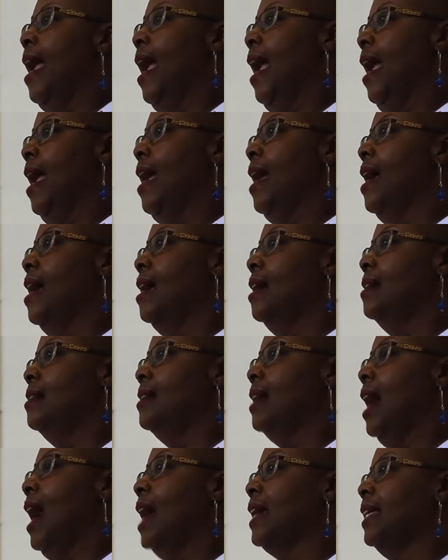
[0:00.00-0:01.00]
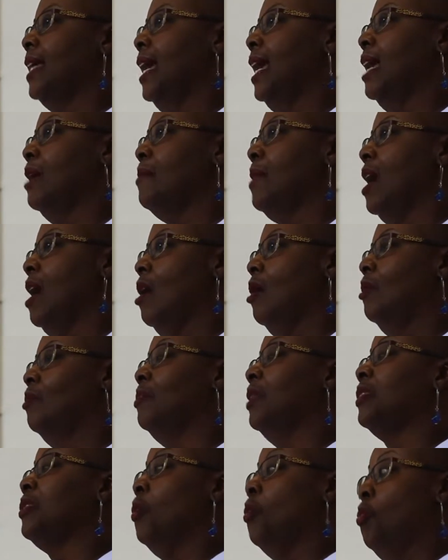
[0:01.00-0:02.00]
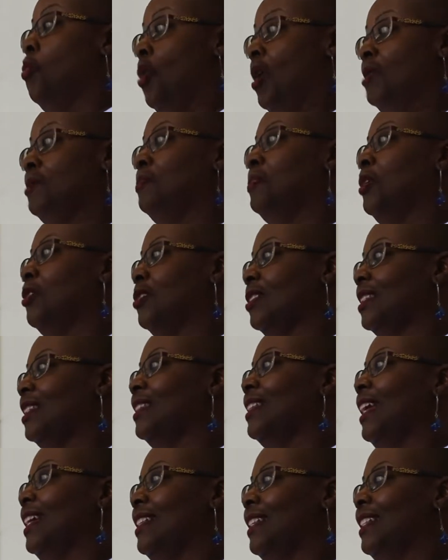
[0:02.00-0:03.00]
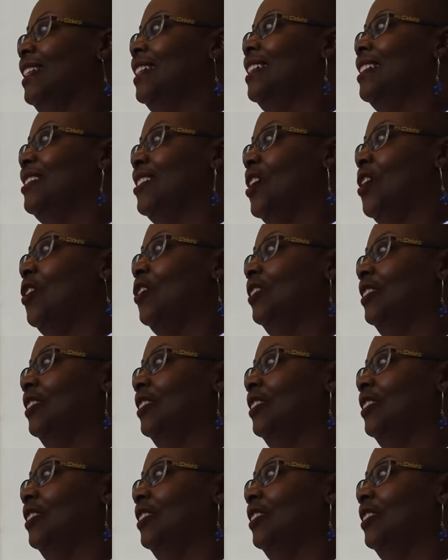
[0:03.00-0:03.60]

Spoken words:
And I came out. But the one person that did know